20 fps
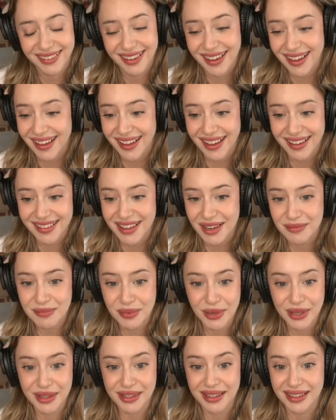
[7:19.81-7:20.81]
at that
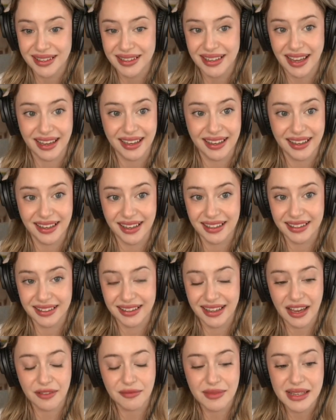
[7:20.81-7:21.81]
point, they like
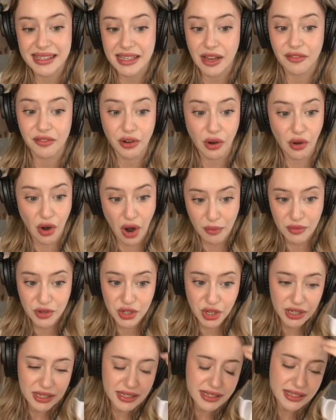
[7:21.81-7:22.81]
gave me several
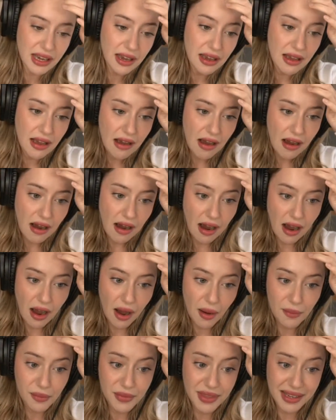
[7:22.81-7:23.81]
options.
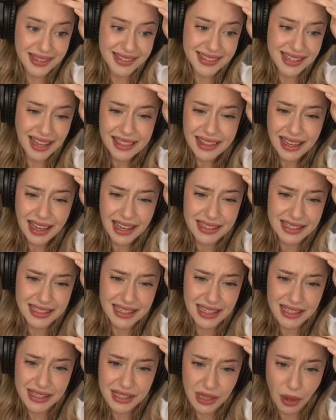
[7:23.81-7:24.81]
They said they had
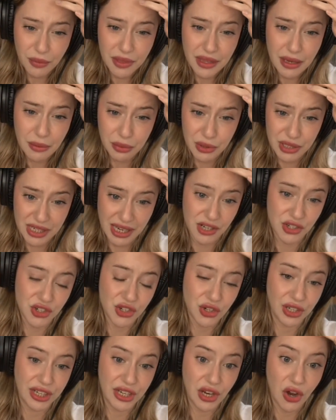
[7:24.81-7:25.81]
seen something
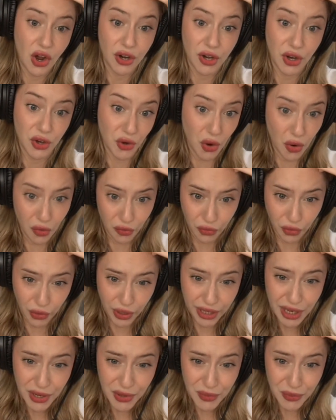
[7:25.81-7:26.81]
potentially on an
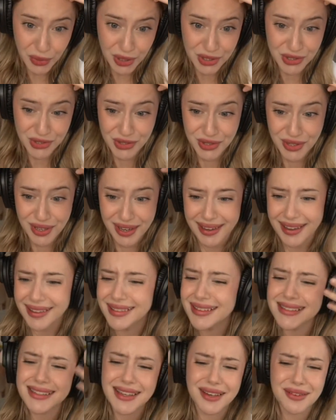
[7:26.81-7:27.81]
ovary, which again,
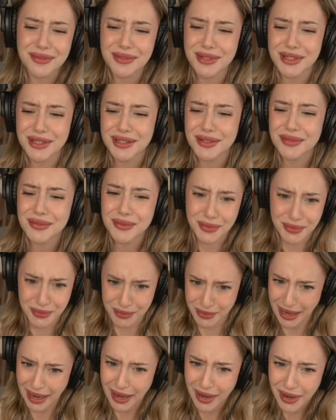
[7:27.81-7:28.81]
they said it was
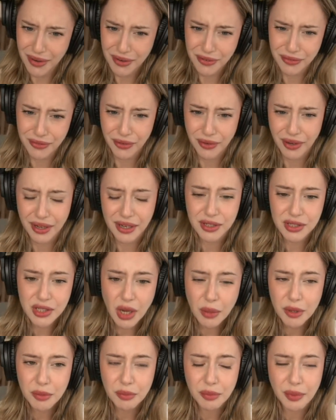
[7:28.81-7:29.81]
rare for an
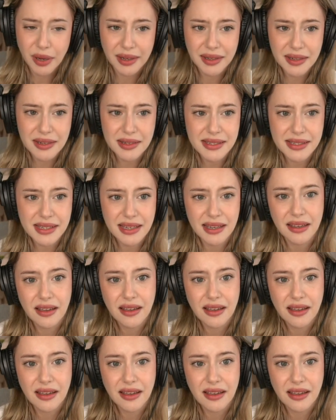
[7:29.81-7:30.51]
ectopic pregnancy.